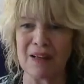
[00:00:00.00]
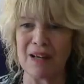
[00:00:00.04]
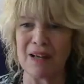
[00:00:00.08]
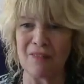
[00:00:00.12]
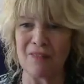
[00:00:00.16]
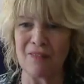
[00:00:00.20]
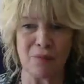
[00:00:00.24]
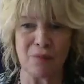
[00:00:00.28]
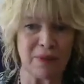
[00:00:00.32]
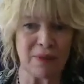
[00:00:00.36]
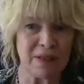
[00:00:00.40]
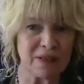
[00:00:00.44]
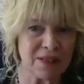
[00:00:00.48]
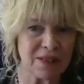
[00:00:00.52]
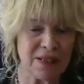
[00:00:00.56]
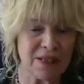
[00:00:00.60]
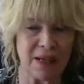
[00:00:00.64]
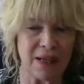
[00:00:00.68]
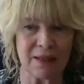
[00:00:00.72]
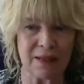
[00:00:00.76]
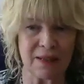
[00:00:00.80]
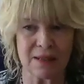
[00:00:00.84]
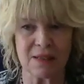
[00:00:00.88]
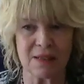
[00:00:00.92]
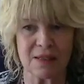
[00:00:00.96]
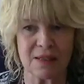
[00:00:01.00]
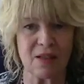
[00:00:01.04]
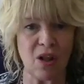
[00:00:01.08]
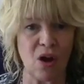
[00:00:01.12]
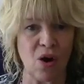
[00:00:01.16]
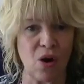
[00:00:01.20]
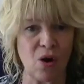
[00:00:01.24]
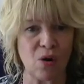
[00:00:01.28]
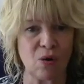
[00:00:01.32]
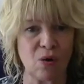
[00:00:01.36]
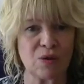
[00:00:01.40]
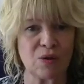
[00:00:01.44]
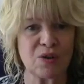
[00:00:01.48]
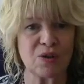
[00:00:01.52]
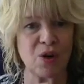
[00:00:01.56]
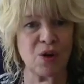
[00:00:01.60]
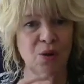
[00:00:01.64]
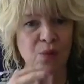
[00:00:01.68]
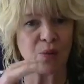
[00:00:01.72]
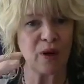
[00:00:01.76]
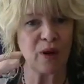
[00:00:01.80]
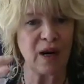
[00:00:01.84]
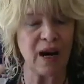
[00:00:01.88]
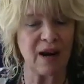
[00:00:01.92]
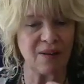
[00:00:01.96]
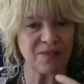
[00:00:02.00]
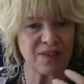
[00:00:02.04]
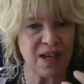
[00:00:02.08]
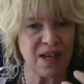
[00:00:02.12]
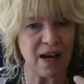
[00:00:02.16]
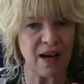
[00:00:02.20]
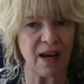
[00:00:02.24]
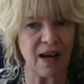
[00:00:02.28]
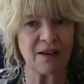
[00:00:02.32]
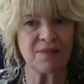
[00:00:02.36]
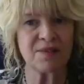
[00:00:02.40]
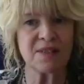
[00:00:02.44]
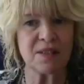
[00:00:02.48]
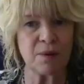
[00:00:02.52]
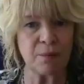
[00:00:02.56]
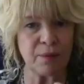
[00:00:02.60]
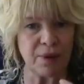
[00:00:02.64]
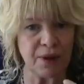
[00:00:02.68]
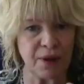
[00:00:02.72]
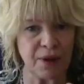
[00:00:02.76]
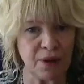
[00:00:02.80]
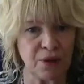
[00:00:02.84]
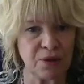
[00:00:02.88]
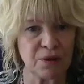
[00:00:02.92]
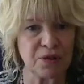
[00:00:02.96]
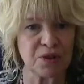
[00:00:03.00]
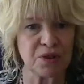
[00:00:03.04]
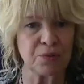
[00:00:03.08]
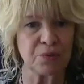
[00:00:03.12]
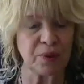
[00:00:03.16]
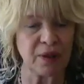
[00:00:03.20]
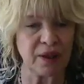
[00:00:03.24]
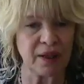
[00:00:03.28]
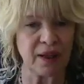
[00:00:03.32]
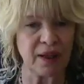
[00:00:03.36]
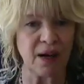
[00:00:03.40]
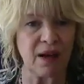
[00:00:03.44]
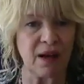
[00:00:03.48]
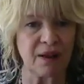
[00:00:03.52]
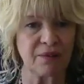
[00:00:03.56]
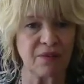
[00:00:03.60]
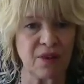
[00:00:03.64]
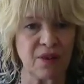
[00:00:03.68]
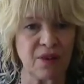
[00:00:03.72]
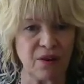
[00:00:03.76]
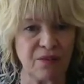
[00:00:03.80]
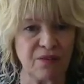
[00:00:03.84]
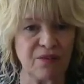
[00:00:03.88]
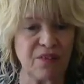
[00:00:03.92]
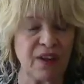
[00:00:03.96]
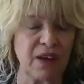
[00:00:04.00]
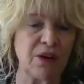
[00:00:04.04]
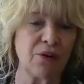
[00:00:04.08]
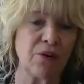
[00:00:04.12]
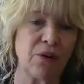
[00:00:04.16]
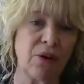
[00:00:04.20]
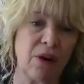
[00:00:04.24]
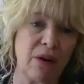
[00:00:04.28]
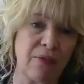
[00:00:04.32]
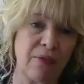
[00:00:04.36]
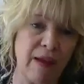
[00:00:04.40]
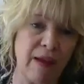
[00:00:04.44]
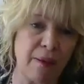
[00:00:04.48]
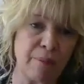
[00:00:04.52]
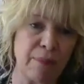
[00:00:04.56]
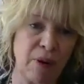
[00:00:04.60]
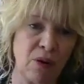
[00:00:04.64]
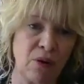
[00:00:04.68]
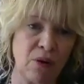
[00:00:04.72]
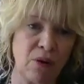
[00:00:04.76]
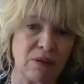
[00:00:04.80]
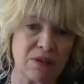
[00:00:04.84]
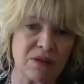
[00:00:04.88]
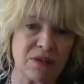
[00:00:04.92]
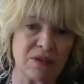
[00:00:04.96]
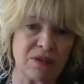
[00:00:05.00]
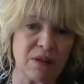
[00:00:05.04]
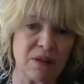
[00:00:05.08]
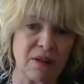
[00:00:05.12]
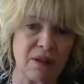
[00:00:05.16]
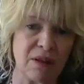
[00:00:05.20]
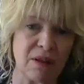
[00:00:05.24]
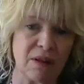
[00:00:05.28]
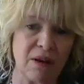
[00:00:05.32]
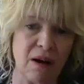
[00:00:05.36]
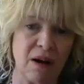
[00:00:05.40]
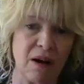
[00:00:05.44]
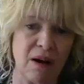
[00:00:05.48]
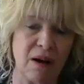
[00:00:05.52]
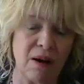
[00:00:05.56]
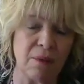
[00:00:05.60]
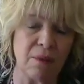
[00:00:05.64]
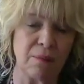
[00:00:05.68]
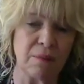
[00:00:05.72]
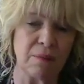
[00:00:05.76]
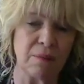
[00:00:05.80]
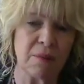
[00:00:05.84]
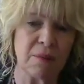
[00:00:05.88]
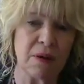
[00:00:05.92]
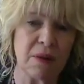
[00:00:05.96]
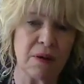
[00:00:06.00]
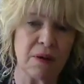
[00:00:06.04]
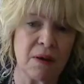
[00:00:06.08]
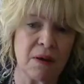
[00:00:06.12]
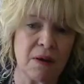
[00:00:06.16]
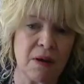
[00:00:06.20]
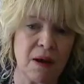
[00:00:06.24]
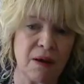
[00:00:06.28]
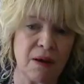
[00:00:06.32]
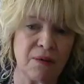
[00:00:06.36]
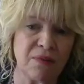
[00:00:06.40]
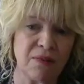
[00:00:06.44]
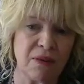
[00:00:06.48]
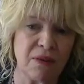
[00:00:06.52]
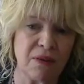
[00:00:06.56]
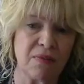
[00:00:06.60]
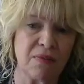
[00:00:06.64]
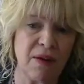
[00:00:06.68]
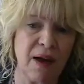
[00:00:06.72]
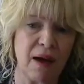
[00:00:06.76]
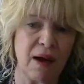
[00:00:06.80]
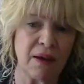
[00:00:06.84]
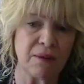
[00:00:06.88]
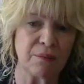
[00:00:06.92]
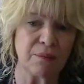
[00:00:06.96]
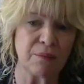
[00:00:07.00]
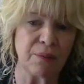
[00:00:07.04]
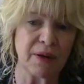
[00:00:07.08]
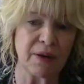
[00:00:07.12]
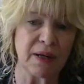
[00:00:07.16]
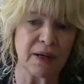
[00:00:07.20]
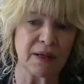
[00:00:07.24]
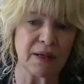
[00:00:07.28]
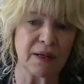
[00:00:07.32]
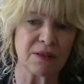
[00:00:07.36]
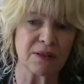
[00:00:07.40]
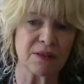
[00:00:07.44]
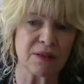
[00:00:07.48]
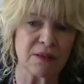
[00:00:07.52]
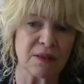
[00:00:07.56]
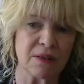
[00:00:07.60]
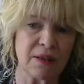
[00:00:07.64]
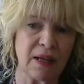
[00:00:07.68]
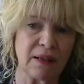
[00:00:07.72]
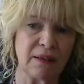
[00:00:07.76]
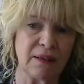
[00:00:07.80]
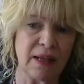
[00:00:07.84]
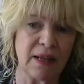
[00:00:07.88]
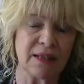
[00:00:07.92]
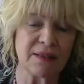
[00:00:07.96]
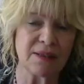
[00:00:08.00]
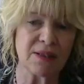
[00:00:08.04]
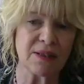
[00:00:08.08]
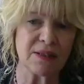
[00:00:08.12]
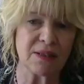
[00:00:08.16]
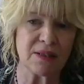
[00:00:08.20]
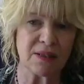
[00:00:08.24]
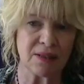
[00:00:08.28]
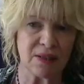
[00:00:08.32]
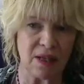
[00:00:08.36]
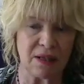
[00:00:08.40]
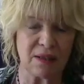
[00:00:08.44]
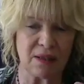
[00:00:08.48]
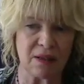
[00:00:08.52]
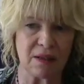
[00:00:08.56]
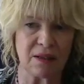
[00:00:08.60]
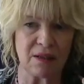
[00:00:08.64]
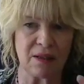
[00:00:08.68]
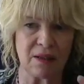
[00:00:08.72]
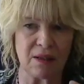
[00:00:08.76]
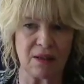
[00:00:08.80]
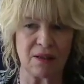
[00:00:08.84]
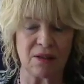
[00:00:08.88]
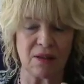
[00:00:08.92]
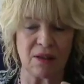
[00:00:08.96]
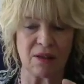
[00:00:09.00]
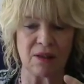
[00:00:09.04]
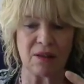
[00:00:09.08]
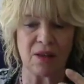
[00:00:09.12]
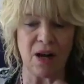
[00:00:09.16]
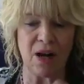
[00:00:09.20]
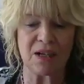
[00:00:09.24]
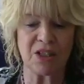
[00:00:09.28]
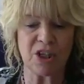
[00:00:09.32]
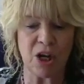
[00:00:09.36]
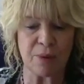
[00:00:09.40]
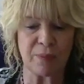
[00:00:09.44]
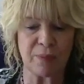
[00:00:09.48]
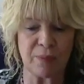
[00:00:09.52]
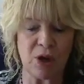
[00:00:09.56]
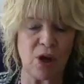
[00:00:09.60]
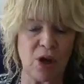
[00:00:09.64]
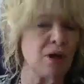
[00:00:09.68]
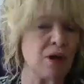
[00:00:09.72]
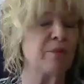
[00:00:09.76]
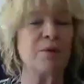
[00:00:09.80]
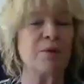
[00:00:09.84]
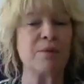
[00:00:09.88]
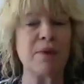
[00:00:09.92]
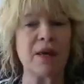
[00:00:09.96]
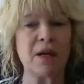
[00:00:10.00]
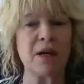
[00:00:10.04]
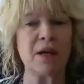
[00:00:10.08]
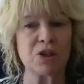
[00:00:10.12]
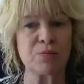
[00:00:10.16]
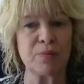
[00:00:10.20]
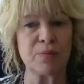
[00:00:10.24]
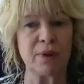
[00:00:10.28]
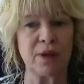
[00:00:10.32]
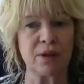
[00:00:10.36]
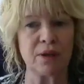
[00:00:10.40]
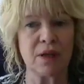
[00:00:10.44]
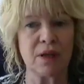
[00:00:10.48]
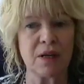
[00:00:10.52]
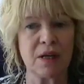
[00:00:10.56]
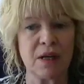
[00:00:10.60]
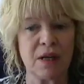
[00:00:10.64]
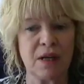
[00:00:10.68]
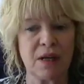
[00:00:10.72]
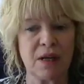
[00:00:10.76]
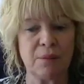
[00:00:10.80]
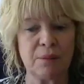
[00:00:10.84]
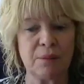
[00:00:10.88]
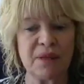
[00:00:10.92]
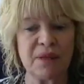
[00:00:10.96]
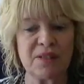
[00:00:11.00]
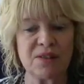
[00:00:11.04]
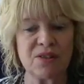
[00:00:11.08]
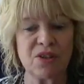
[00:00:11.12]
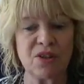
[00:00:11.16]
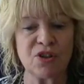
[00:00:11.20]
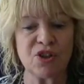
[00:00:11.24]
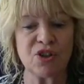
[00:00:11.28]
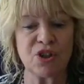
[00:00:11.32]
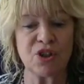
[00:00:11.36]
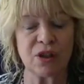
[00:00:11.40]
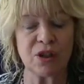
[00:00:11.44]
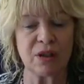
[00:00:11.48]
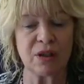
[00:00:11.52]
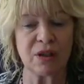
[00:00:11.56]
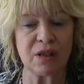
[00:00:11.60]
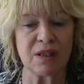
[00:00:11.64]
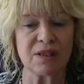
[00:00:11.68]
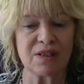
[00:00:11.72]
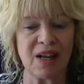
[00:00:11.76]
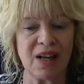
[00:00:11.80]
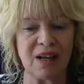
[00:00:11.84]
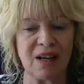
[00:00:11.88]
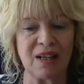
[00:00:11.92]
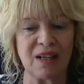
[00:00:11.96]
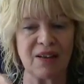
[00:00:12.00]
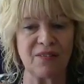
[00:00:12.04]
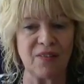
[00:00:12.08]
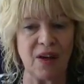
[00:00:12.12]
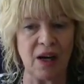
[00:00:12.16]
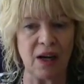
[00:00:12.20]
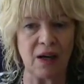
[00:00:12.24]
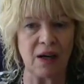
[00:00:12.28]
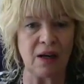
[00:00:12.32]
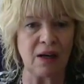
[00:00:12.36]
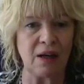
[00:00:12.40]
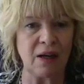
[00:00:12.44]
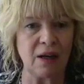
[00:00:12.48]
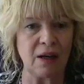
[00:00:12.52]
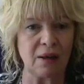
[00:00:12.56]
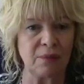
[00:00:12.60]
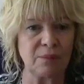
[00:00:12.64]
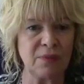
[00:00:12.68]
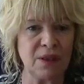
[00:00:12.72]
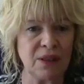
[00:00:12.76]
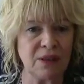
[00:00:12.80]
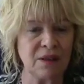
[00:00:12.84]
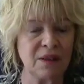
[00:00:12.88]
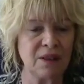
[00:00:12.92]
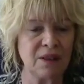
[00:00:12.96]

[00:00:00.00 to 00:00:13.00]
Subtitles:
Government's kind of slow, so we have to have somebody who's really got their finger on that pulse. And I think that lends the nighttime economy management position is kind of a hub